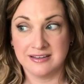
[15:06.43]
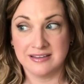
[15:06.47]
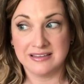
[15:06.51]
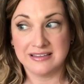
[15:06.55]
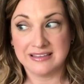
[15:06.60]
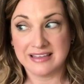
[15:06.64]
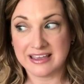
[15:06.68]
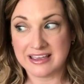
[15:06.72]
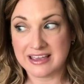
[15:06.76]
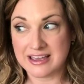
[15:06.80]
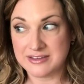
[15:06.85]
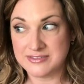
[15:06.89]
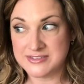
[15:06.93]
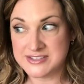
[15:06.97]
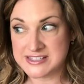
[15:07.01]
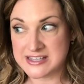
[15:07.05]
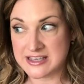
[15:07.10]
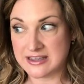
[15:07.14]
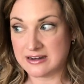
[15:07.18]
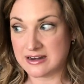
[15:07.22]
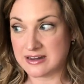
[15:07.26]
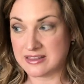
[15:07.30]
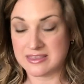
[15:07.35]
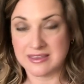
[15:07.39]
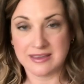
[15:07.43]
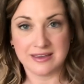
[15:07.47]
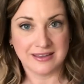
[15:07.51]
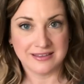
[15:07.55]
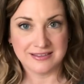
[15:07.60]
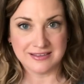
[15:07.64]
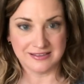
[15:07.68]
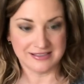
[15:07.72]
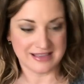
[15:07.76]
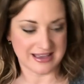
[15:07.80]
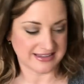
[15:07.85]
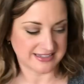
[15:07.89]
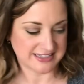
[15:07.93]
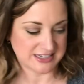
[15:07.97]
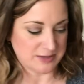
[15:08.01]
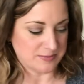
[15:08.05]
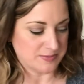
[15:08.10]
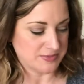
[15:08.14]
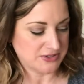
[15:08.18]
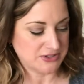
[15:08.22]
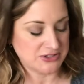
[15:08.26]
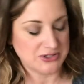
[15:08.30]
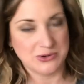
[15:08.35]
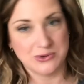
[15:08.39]
like I've said, I think in the last
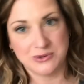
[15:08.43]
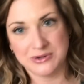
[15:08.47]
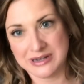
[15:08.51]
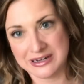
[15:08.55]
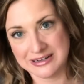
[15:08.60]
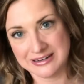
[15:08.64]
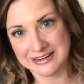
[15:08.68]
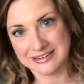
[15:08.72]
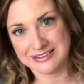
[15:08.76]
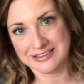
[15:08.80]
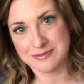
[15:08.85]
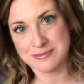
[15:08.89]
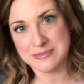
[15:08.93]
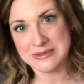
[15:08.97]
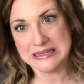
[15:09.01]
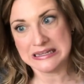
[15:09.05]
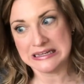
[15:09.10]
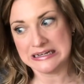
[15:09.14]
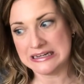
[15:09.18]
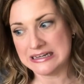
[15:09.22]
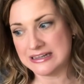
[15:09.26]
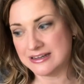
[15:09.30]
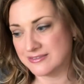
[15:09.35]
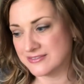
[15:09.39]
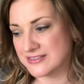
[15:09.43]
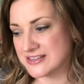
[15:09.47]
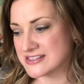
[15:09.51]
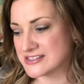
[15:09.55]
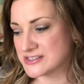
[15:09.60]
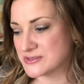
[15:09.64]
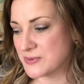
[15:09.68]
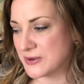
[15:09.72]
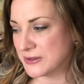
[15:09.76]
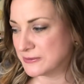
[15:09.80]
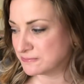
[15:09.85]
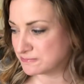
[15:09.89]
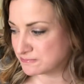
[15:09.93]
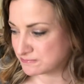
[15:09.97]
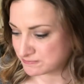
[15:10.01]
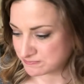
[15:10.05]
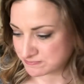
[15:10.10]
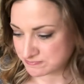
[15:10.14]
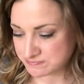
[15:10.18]
episode and at the beginning of this one,